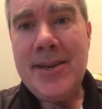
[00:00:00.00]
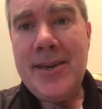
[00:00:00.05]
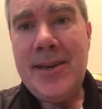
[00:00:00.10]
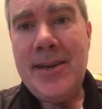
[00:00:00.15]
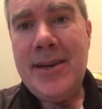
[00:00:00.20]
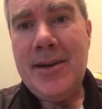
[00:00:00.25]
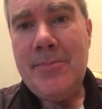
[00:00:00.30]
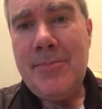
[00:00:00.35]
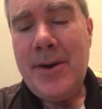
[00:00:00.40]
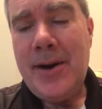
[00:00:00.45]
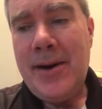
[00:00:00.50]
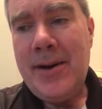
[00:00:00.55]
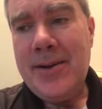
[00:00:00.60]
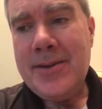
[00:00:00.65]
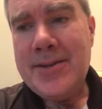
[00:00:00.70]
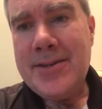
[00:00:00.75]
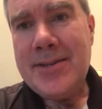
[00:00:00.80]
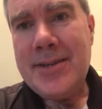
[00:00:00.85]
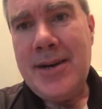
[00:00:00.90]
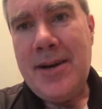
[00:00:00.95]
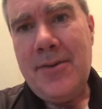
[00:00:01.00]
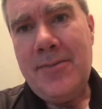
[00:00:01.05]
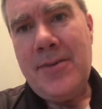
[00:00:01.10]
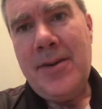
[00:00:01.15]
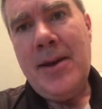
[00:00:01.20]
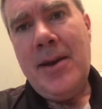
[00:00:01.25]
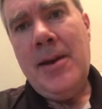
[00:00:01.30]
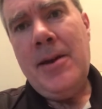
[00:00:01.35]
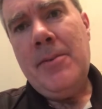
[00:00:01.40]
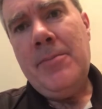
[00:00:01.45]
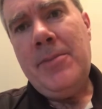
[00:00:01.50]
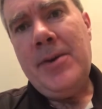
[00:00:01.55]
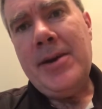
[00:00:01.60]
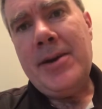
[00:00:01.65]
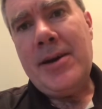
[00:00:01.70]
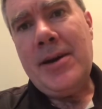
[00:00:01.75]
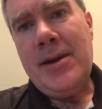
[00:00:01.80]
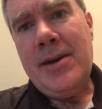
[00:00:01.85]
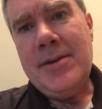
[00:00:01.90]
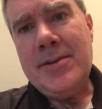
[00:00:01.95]
in upon itself
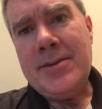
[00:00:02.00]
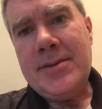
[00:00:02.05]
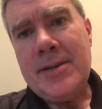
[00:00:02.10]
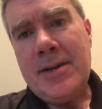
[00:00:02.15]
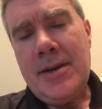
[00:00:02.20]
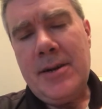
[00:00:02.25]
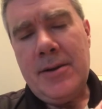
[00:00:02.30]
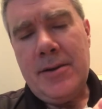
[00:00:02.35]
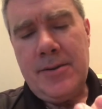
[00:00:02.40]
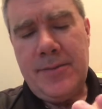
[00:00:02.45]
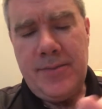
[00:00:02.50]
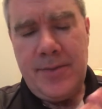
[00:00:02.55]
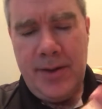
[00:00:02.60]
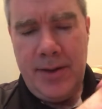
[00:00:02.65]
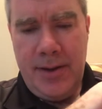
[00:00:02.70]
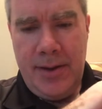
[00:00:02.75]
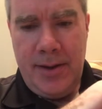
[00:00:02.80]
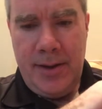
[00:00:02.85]
because of